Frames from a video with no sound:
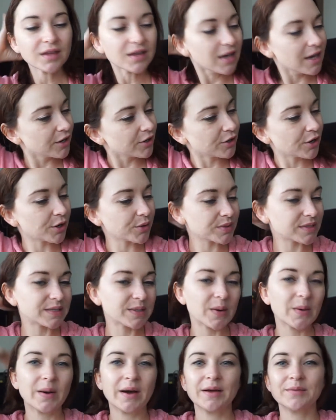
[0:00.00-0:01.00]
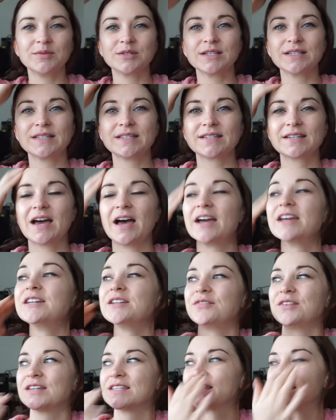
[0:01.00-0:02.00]
I don't know, so I'm just kind
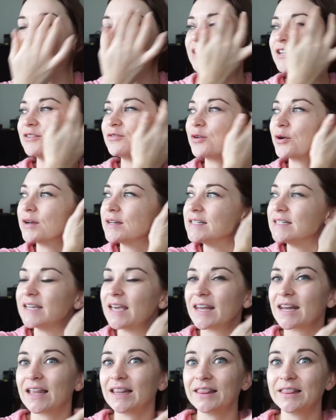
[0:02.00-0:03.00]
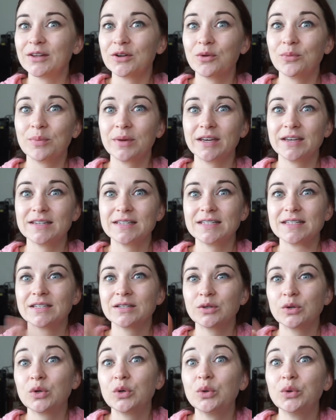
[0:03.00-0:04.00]
of excited for it to get a little
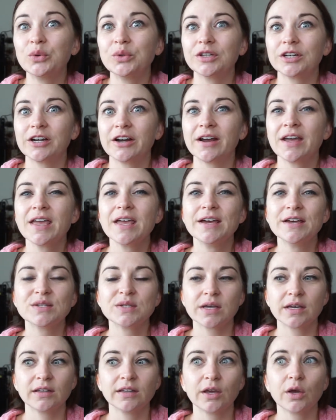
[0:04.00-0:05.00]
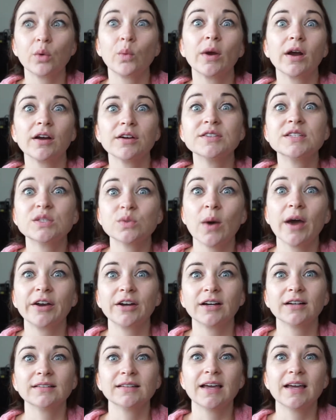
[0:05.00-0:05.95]
bit cooler so I can like wear a sweater.